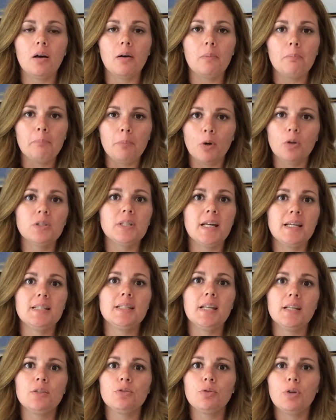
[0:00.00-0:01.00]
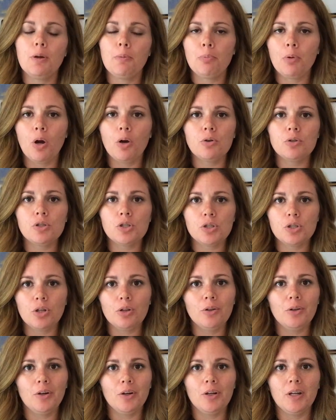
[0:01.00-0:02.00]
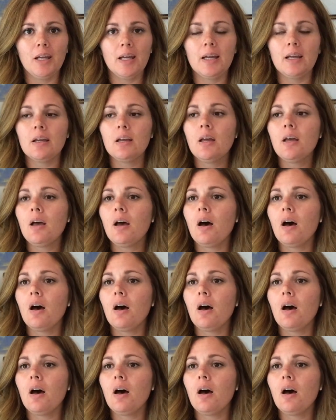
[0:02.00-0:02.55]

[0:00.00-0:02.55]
multisensory approach to learning.